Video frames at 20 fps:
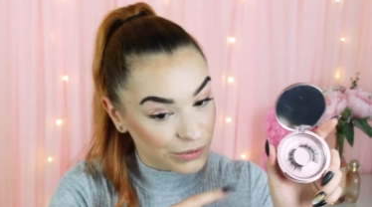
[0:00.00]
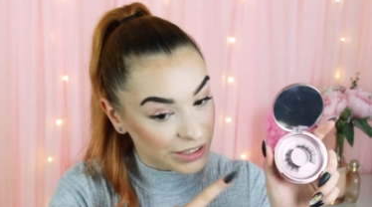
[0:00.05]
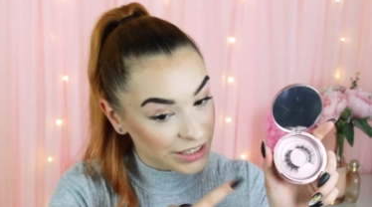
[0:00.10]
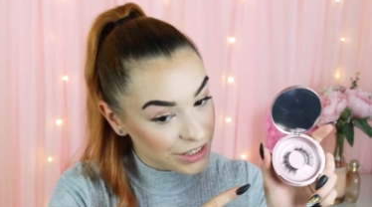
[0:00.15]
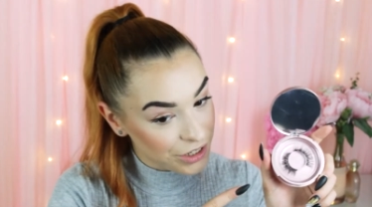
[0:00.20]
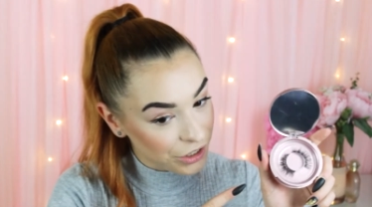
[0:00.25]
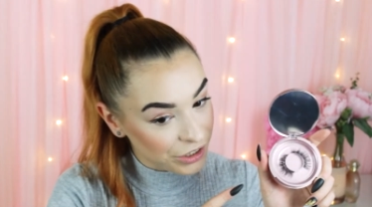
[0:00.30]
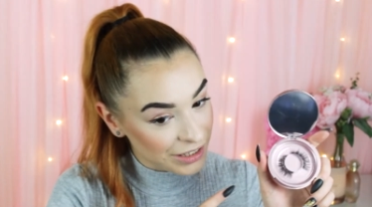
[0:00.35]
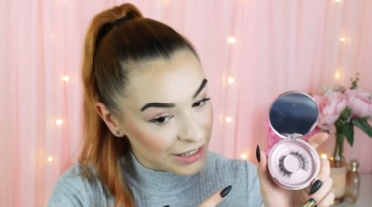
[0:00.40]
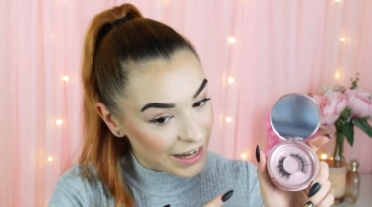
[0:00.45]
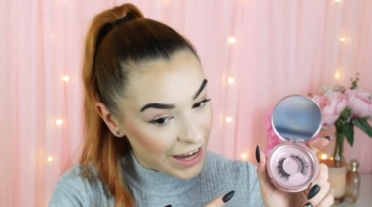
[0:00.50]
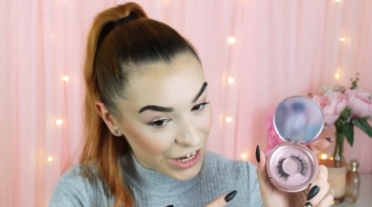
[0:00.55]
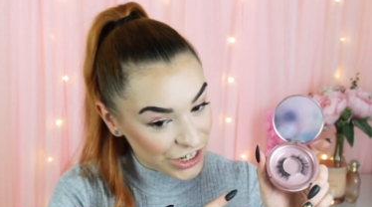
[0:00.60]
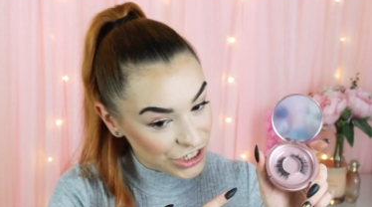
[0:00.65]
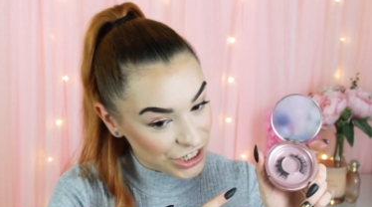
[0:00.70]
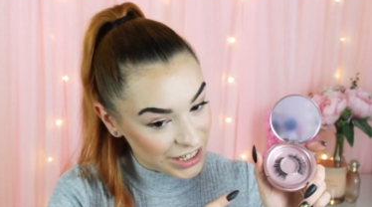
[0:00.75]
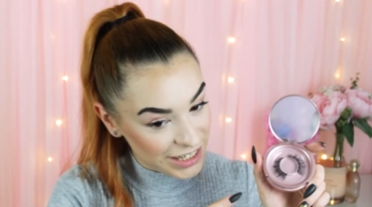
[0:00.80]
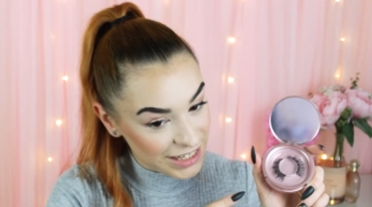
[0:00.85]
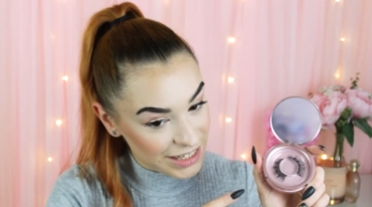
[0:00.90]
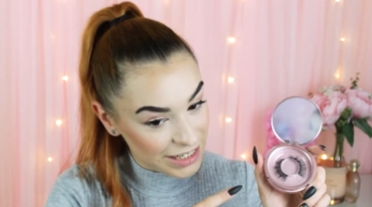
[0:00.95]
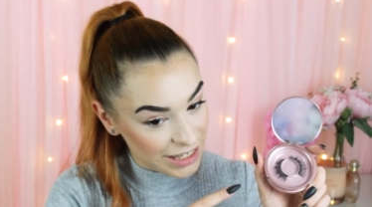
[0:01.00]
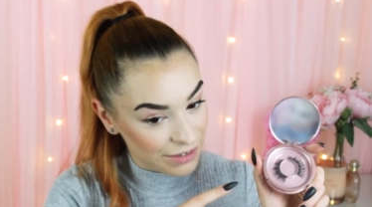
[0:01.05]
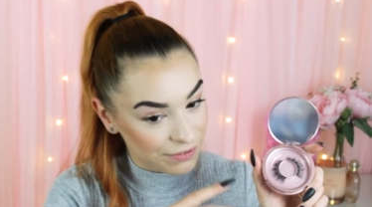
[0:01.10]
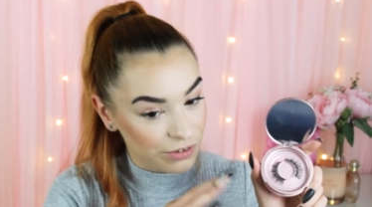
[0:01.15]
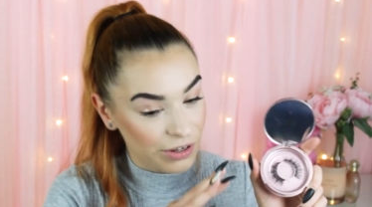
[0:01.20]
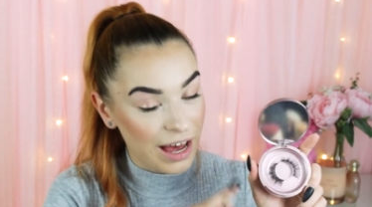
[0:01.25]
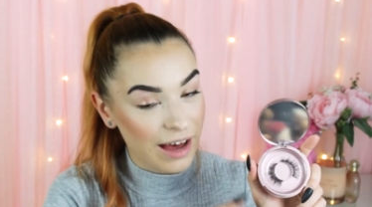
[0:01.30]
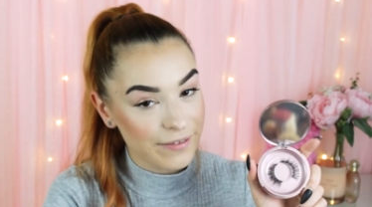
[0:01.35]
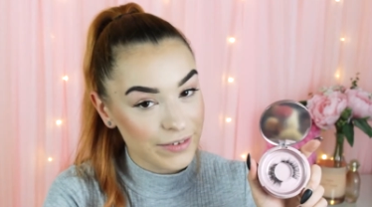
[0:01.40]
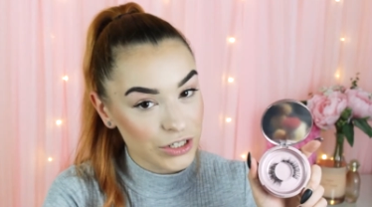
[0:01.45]
these are the lashes. If
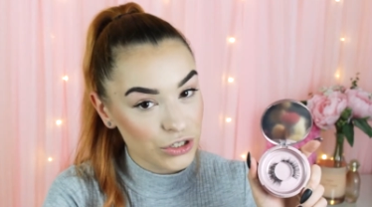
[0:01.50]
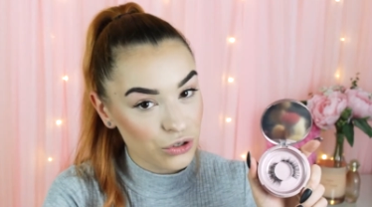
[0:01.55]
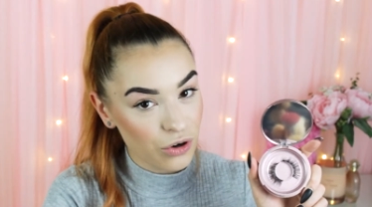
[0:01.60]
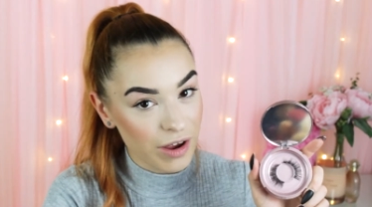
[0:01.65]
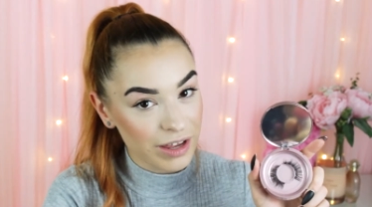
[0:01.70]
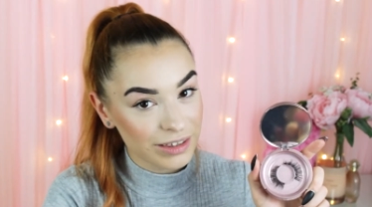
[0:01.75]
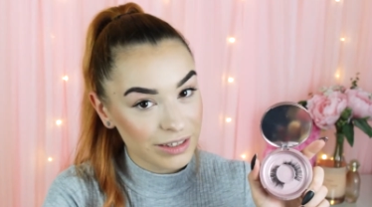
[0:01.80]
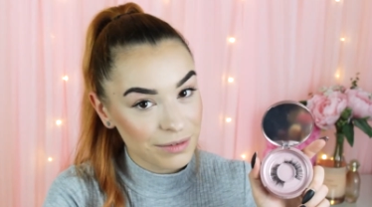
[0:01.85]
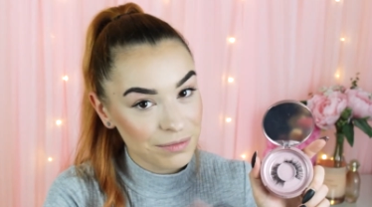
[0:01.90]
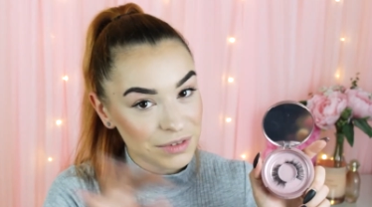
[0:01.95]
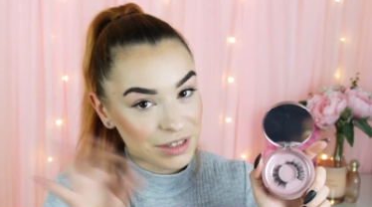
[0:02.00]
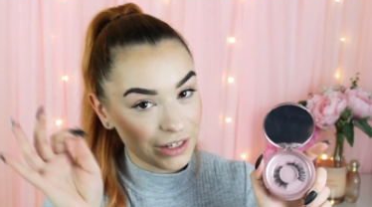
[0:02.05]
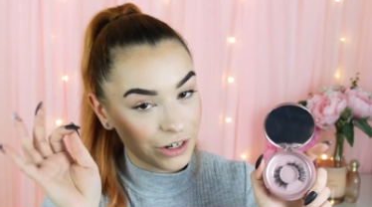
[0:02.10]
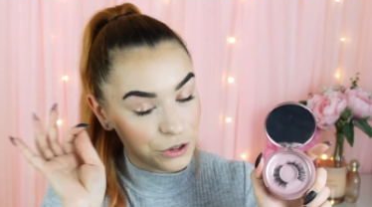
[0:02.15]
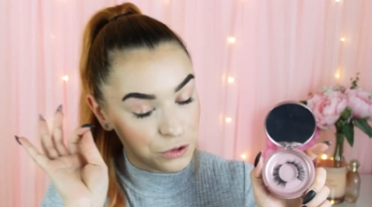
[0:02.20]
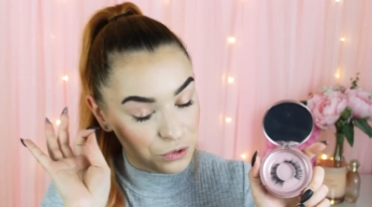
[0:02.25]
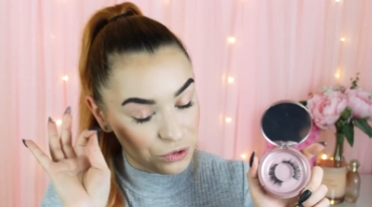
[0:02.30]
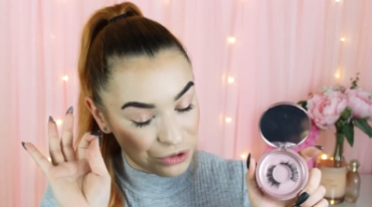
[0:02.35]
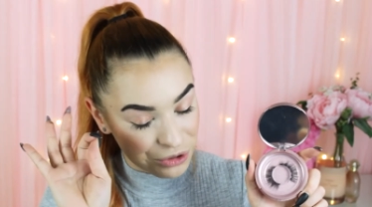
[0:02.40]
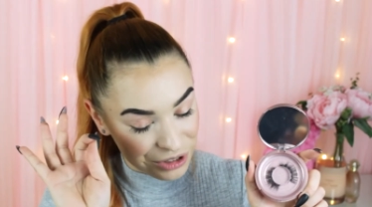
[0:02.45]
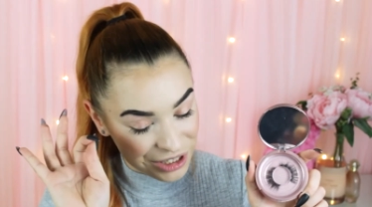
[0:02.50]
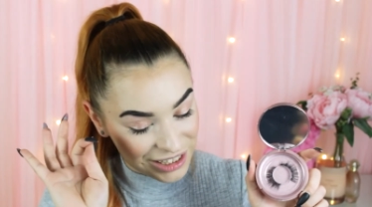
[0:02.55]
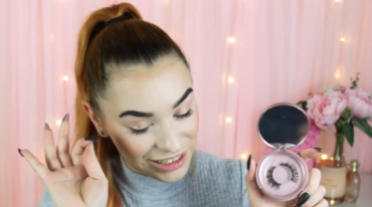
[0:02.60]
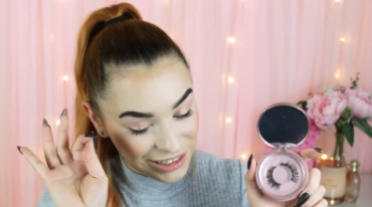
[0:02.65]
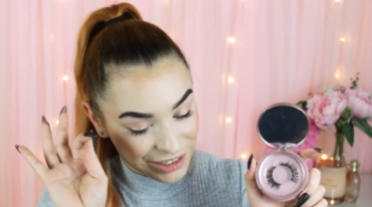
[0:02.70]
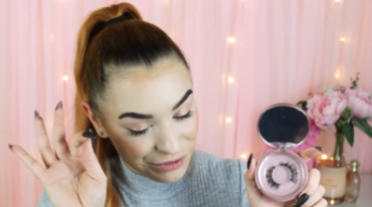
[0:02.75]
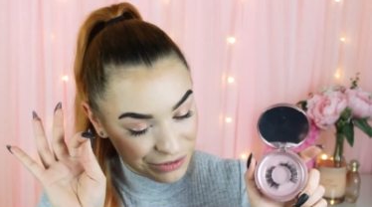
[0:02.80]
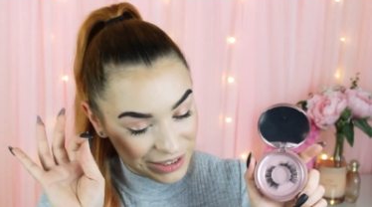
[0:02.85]
you haven't tried them, they're really,